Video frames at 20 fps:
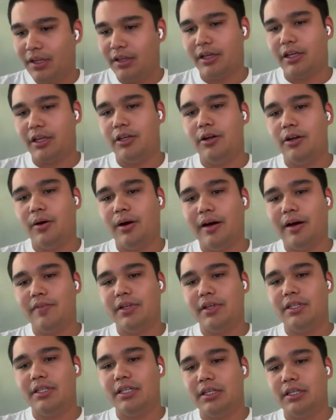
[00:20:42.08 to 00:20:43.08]
Like you don't have
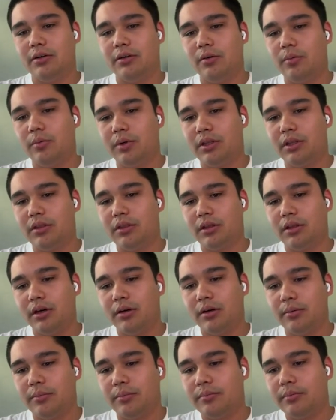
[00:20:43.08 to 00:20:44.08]
to deal with
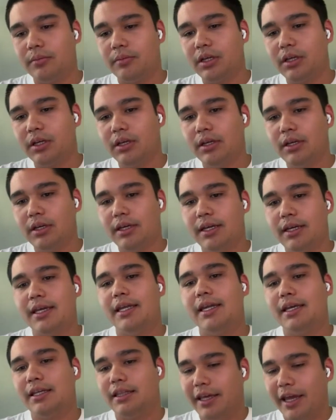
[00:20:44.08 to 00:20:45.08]

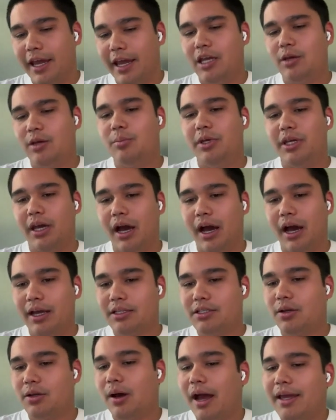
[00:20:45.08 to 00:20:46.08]
getting the API.
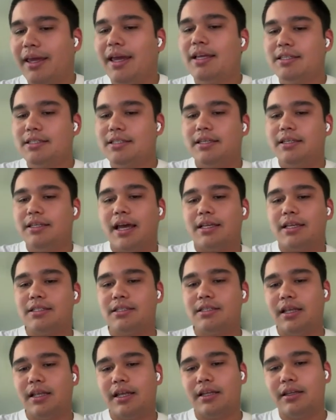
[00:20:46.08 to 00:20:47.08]
So I guess,
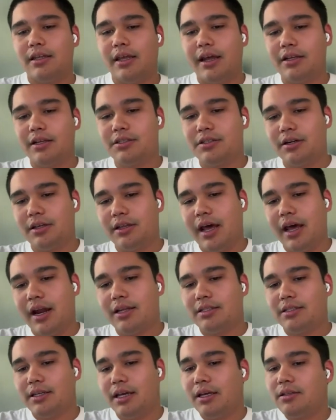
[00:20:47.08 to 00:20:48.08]
yes, the answer to that
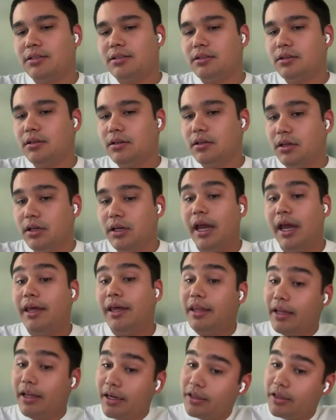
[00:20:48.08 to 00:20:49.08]
is yes.
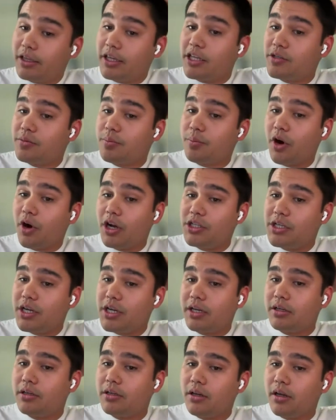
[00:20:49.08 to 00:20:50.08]
And then in this
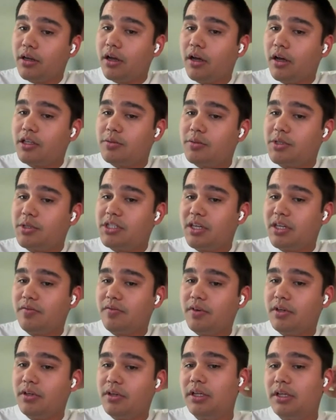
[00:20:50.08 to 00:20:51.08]
project
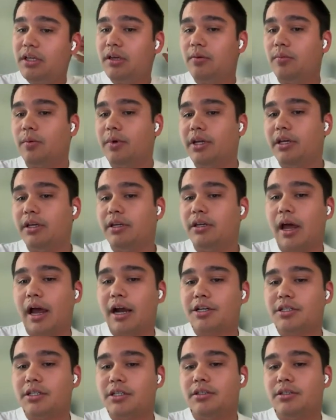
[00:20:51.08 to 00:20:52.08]
specifically, we
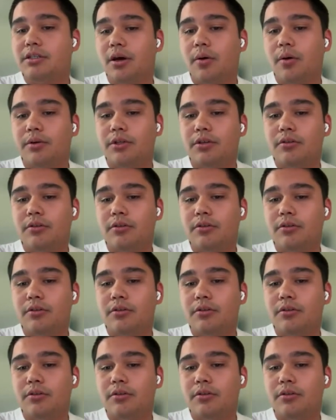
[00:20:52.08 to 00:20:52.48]
actually don't